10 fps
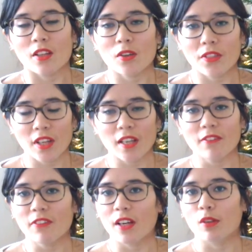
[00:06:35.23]
Your third
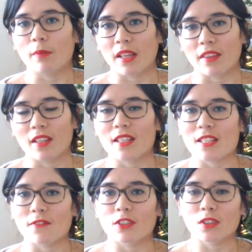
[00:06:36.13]
and final method
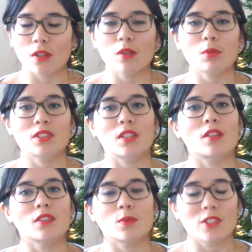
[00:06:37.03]
is for soluble
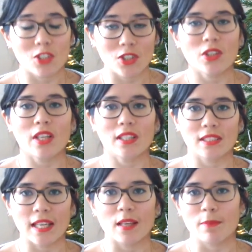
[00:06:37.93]
salts which do
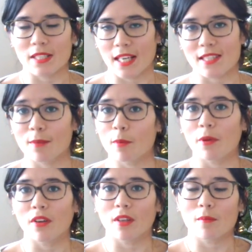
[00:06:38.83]
contain potassium,
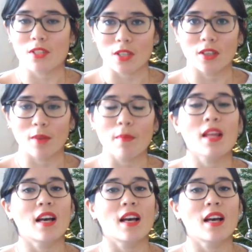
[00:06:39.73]
ammonium and sodium